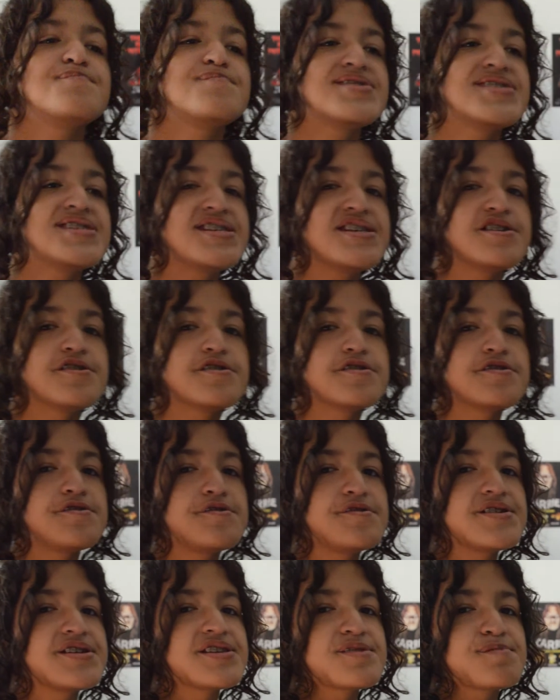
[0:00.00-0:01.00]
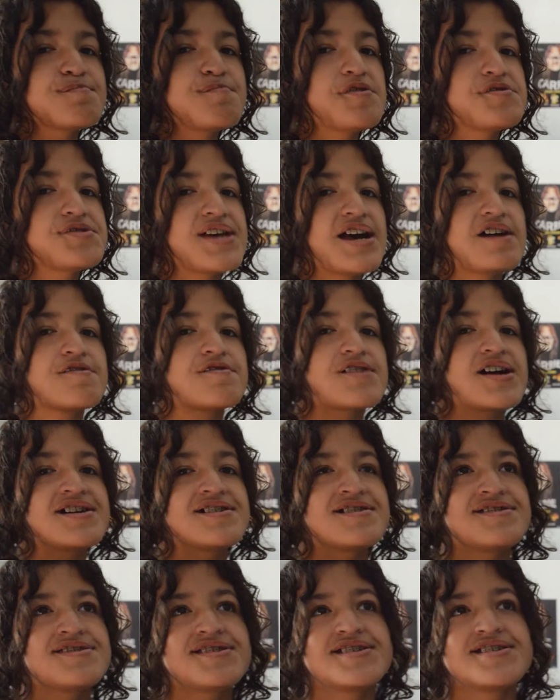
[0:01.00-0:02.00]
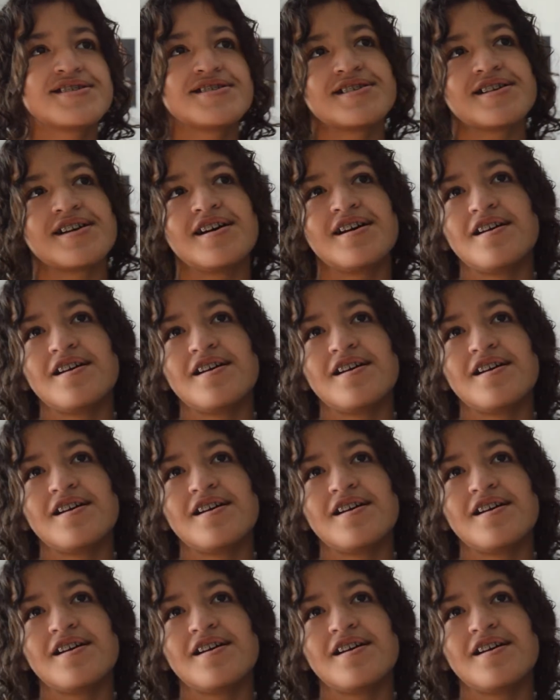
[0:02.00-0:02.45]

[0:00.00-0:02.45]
city girl in a small town kind of thing.